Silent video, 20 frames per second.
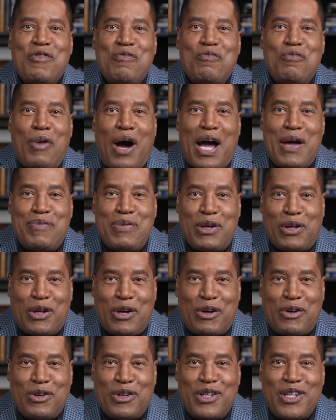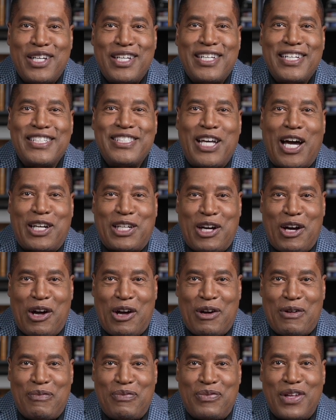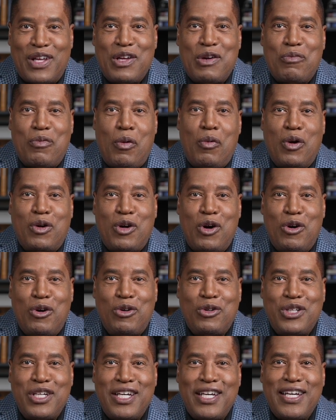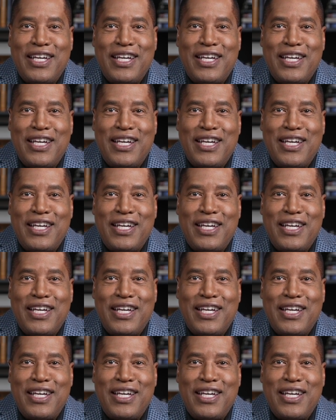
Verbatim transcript: MyPillow.com, promo code